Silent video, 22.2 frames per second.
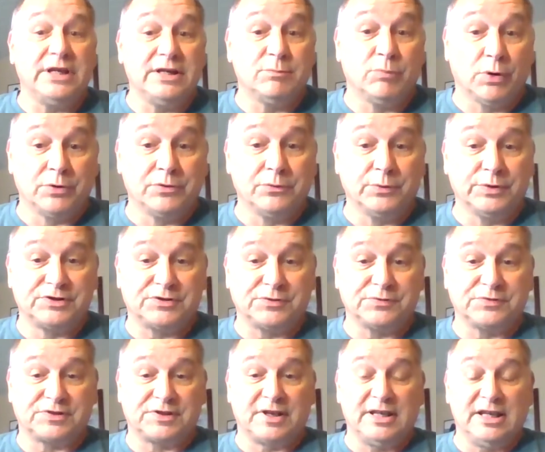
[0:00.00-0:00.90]
Hebrew, which
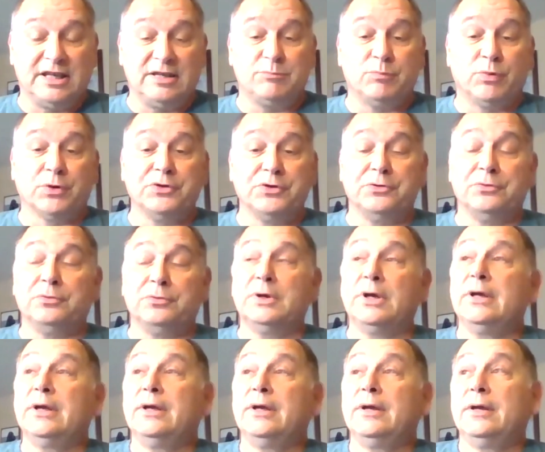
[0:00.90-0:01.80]
is the Hebrew right.
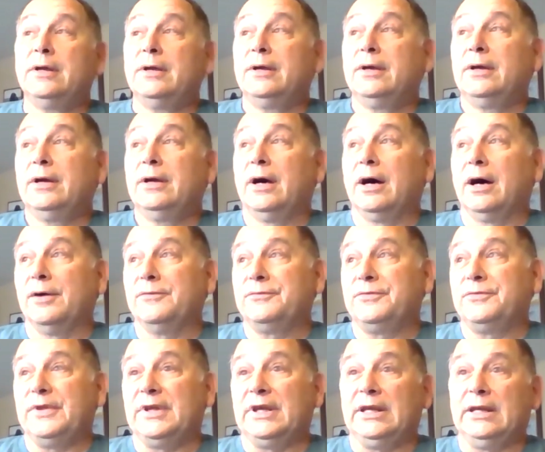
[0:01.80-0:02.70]

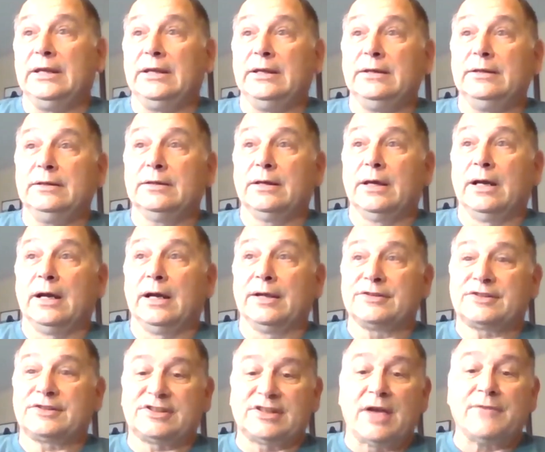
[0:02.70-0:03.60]
of the
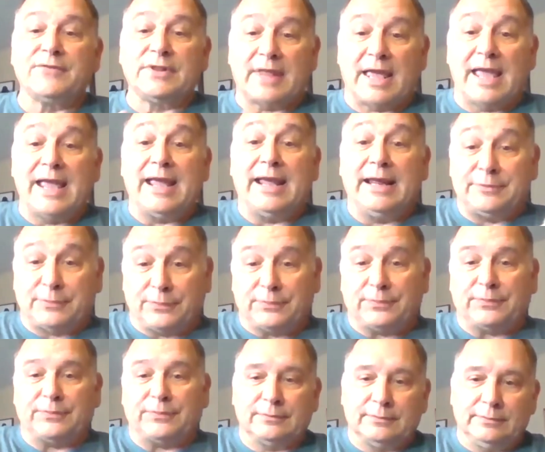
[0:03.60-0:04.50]
uh, seventh, uh,
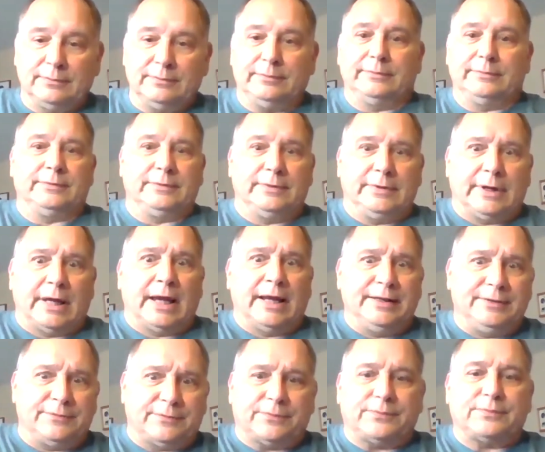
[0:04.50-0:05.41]
eighth,
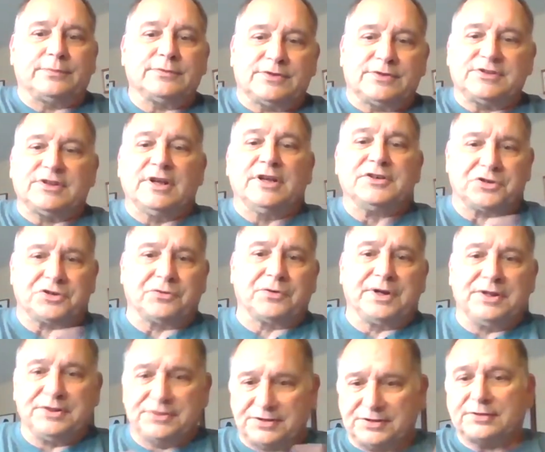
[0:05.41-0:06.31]
ninth
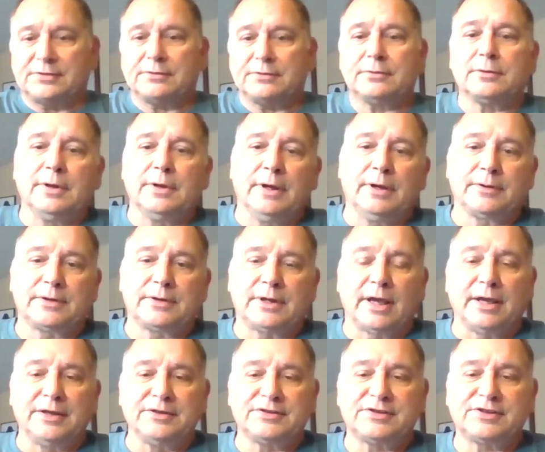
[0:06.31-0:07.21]
centuries.
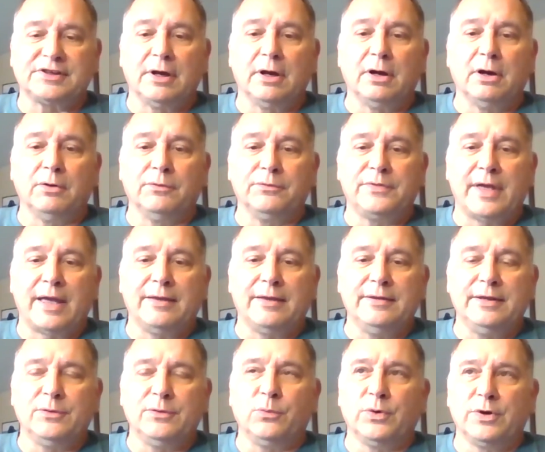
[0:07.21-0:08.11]
Okay, so that
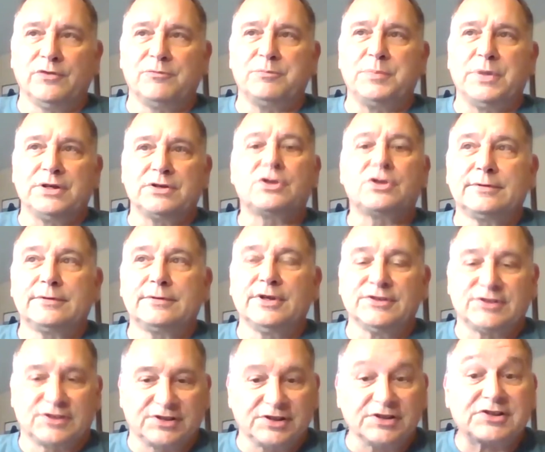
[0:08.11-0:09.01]
it would have been
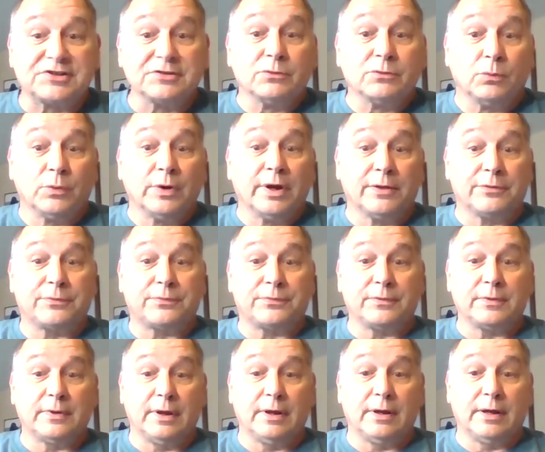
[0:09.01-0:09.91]
consistent with
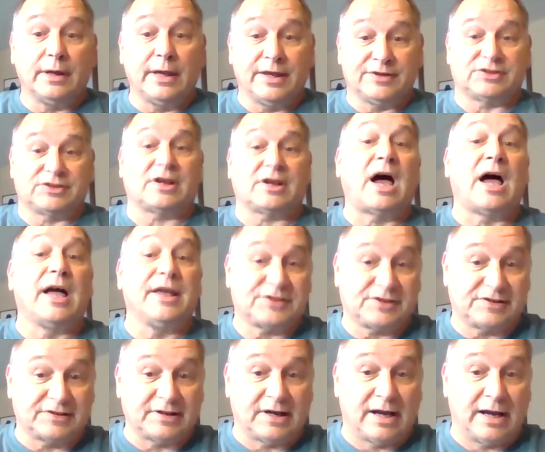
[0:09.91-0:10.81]
uh,
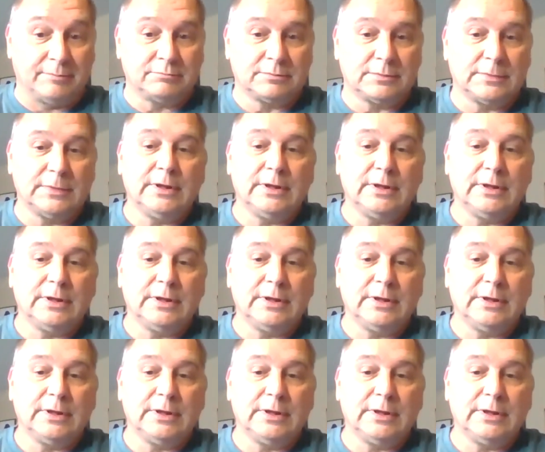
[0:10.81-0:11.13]
Hezekiah's time.